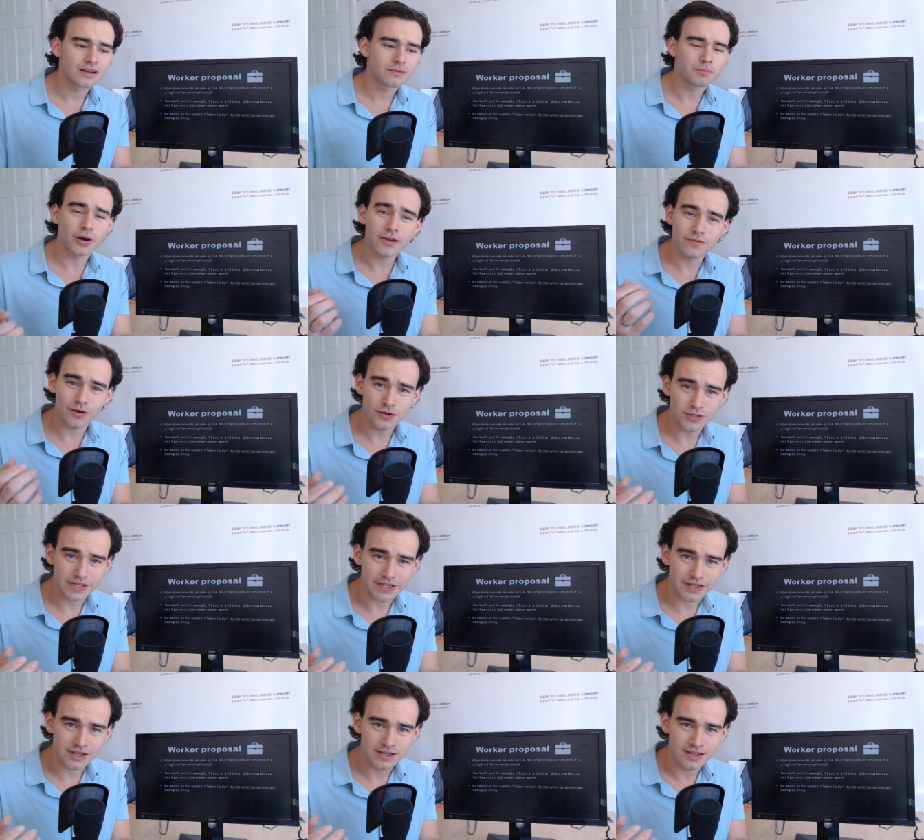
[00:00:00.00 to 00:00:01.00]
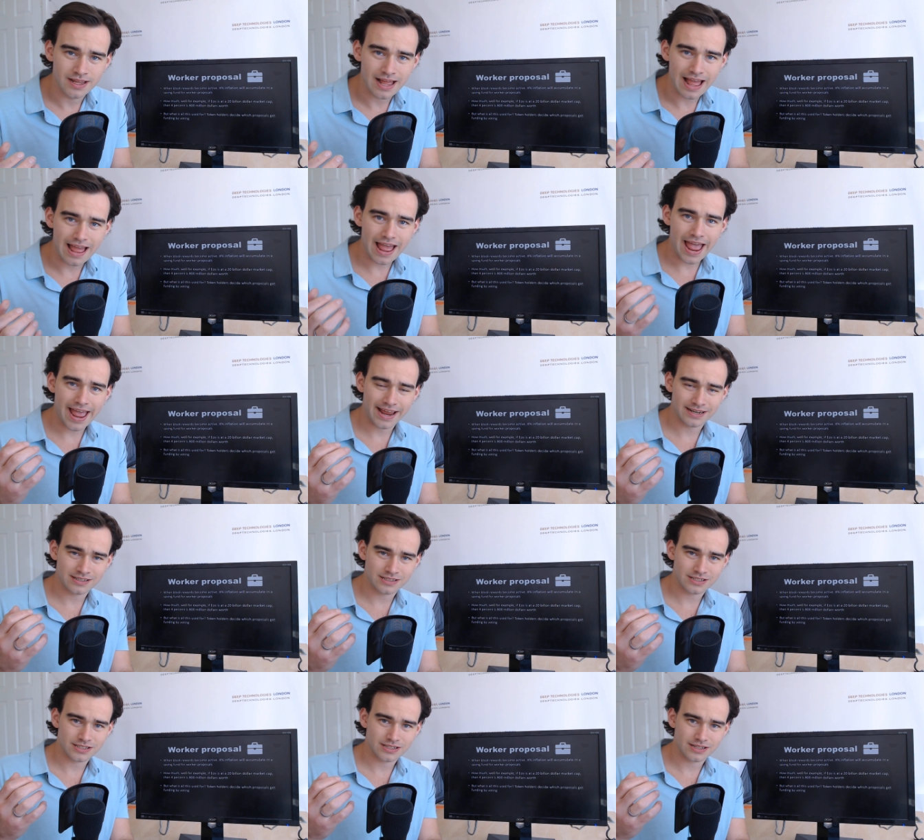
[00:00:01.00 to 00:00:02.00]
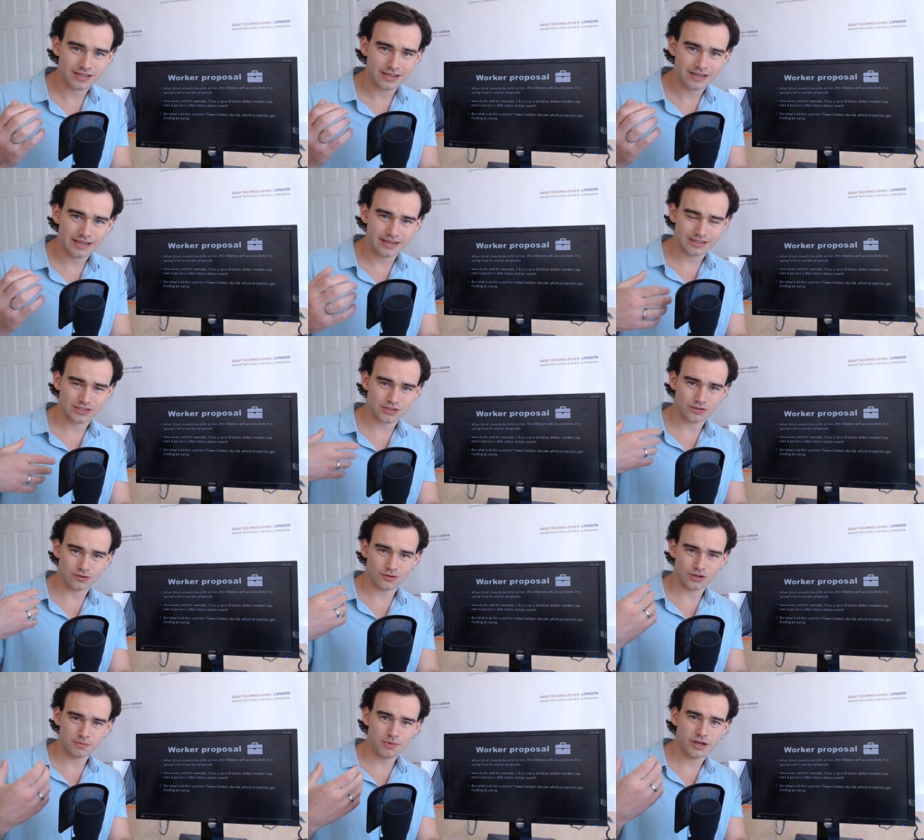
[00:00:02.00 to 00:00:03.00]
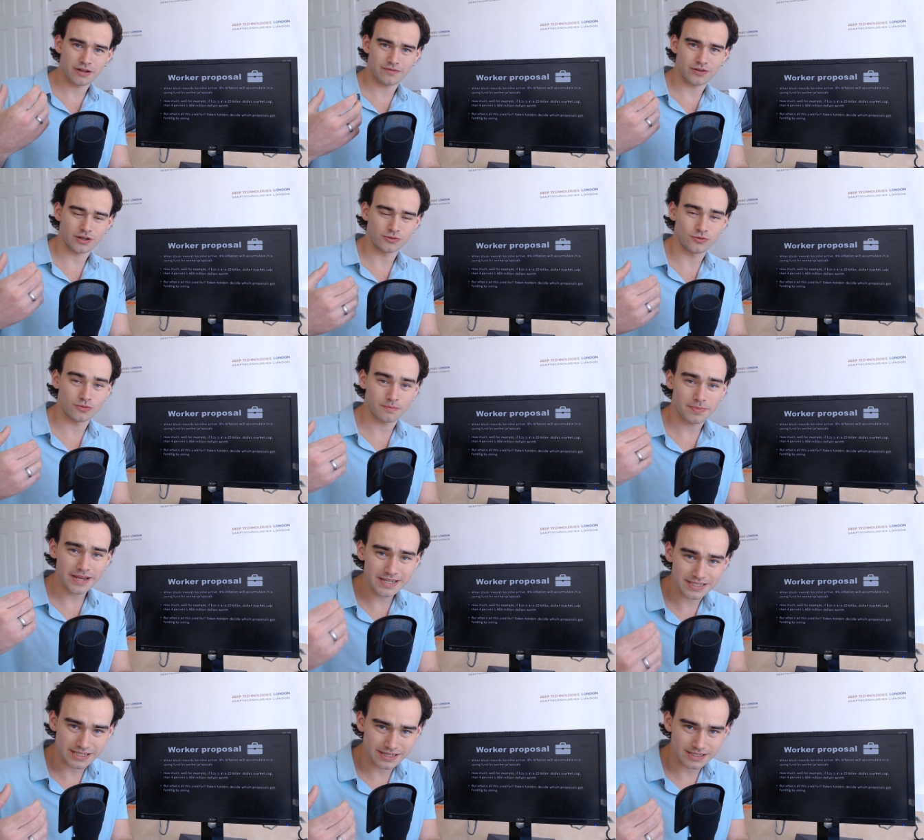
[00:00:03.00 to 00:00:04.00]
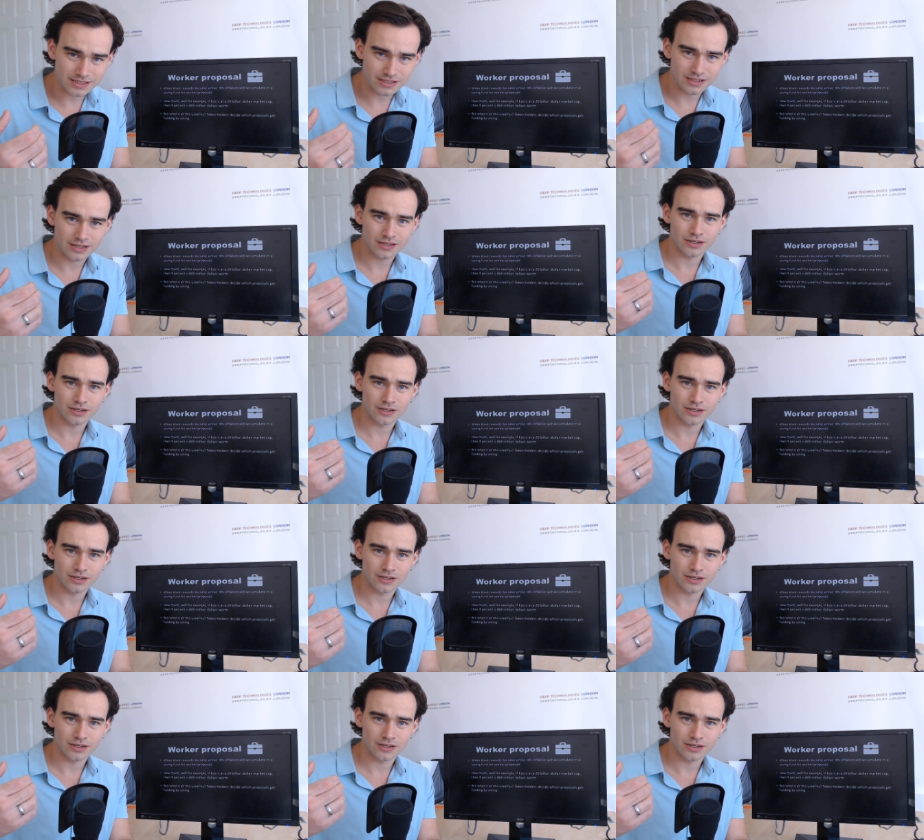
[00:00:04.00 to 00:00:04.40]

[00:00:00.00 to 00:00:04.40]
by voting, and it's on a per vote basis,